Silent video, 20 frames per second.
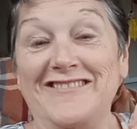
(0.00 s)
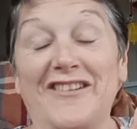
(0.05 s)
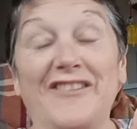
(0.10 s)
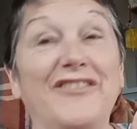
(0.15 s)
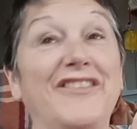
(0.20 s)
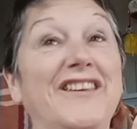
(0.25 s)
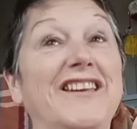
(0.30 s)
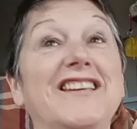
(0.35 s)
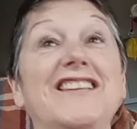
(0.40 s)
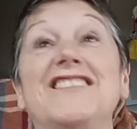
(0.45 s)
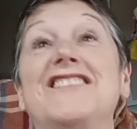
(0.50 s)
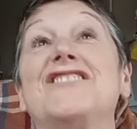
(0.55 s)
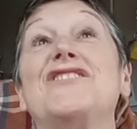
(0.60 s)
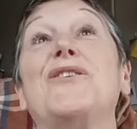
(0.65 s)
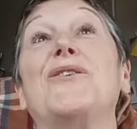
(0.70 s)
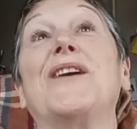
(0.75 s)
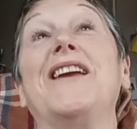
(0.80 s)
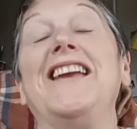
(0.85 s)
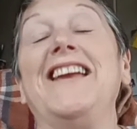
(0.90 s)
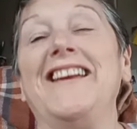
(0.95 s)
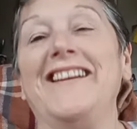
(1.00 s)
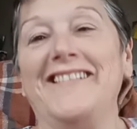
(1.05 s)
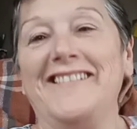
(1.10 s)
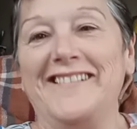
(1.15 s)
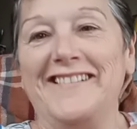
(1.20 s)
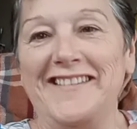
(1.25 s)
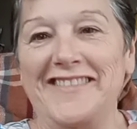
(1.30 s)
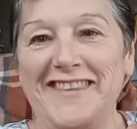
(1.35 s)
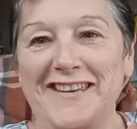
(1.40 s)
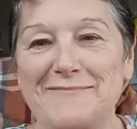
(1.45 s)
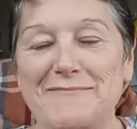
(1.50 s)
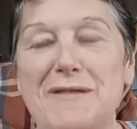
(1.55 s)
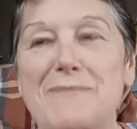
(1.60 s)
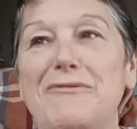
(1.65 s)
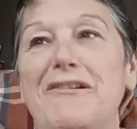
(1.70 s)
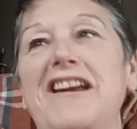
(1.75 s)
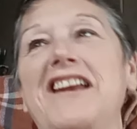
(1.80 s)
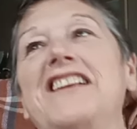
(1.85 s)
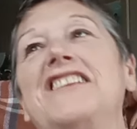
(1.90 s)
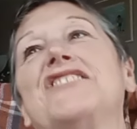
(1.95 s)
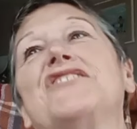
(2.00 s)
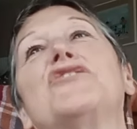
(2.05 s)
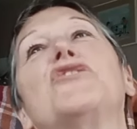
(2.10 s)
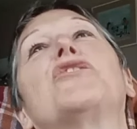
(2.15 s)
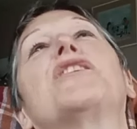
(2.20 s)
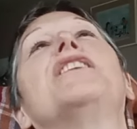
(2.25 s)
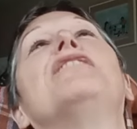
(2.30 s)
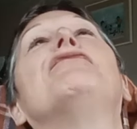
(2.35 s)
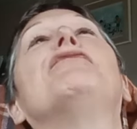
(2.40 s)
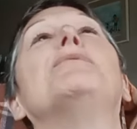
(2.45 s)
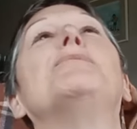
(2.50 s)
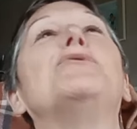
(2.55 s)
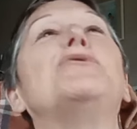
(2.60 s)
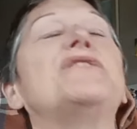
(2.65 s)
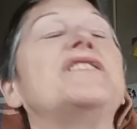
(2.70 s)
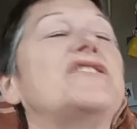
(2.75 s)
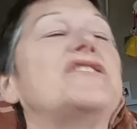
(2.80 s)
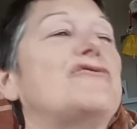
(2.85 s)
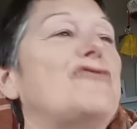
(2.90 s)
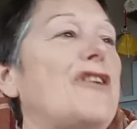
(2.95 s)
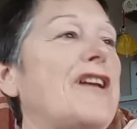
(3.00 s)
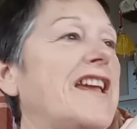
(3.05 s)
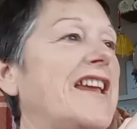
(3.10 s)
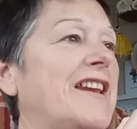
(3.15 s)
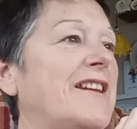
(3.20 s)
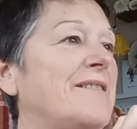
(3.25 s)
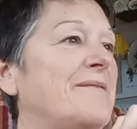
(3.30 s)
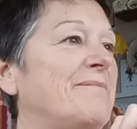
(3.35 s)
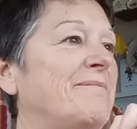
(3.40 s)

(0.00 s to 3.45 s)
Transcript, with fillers: I think it's soggy. I think my brain is soggy from all this rain.